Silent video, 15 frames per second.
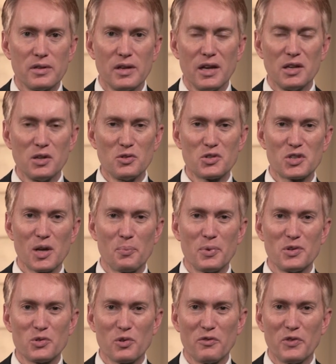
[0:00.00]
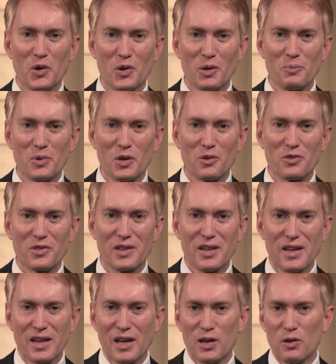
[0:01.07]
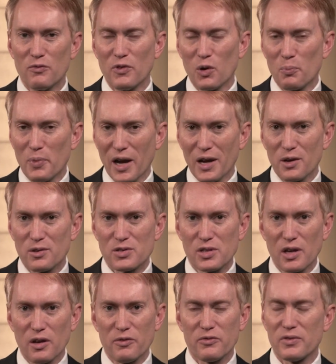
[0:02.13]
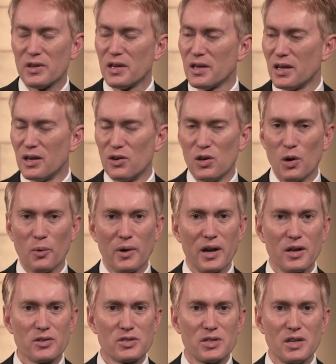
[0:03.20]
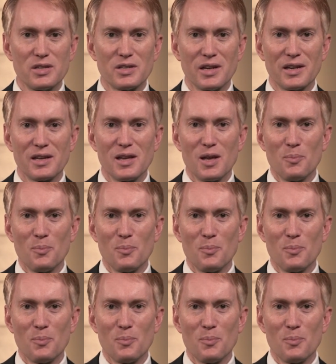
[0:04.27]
And you step into a voting booth and you vote by yourself and no one else sees it,